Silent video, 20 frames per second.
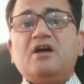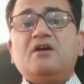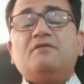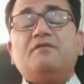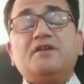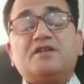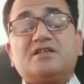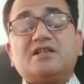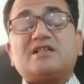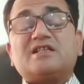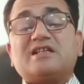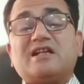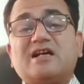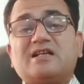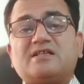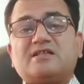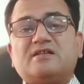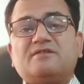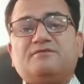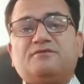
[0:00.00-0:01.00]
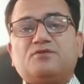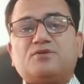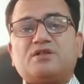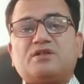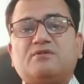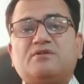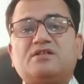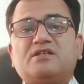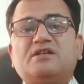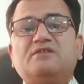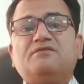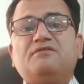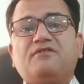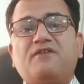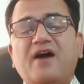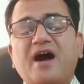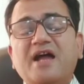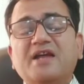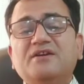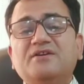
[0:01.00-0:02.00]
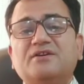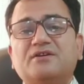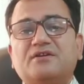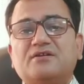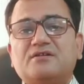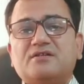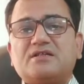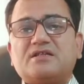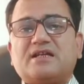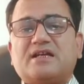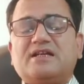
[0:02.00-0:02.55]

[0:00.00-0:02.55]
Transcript: which just lasted for 75 years.